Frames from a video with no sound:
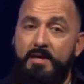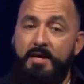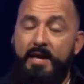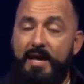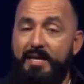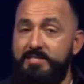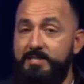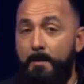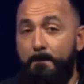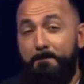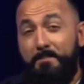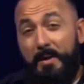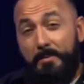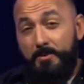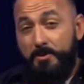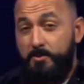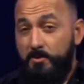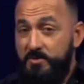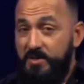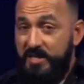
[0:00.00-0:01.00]
and some
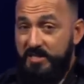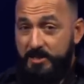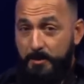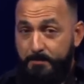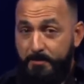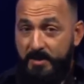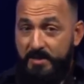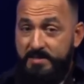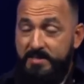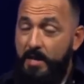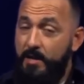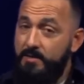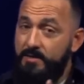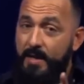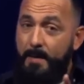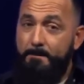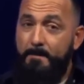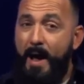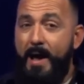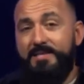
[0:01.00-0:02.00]
biblical disciplines that,
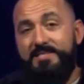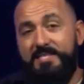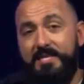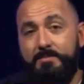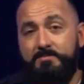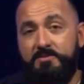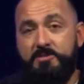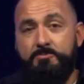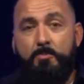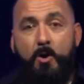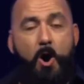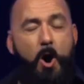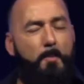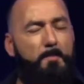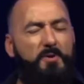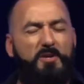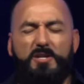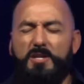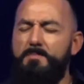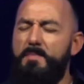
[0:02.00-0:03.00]
that might seem small,
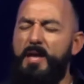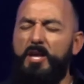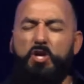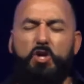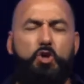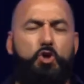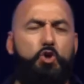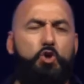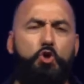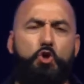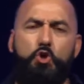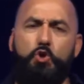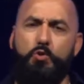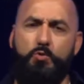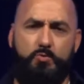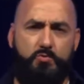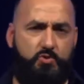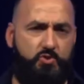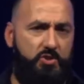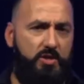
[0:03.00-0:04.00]
but are going to make
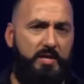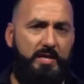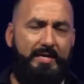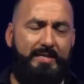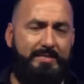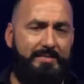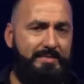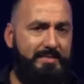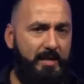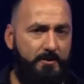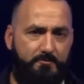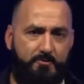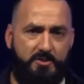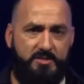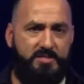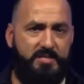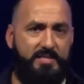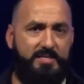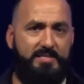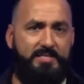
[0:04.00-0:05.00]
huge
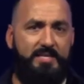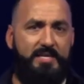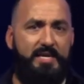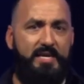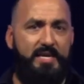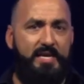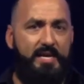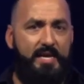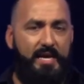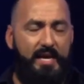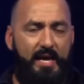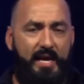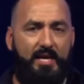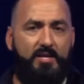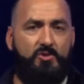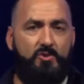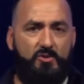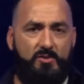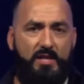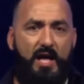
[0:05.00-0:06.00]
differences
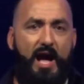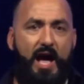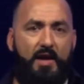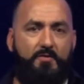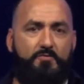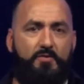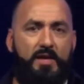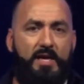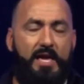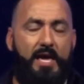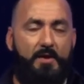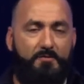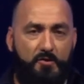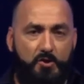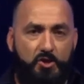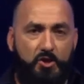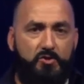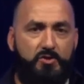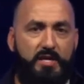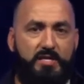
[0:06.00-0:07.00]
in your life. If you
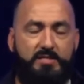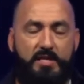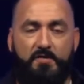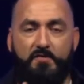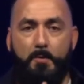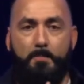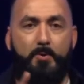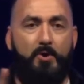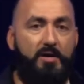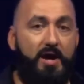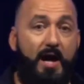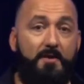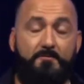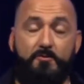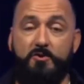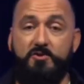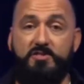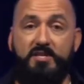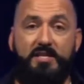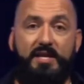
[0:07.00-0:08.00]
do this, if you put God
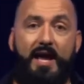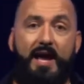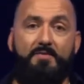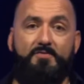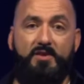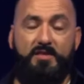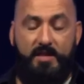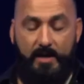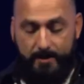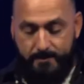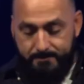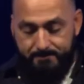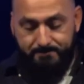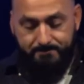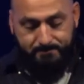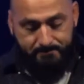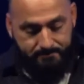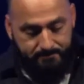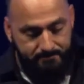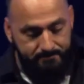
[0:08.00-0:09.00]
first in everything,
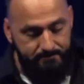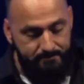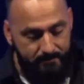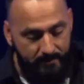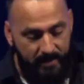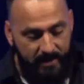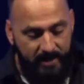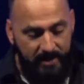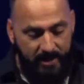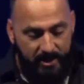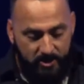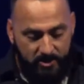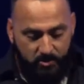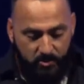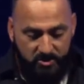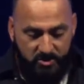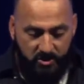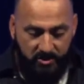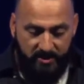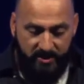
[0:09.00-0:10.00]
here's
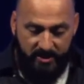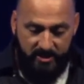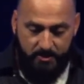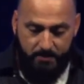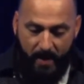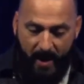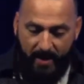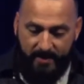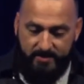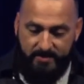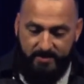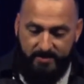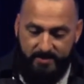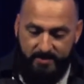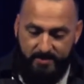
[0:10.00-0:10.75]
what you can expect.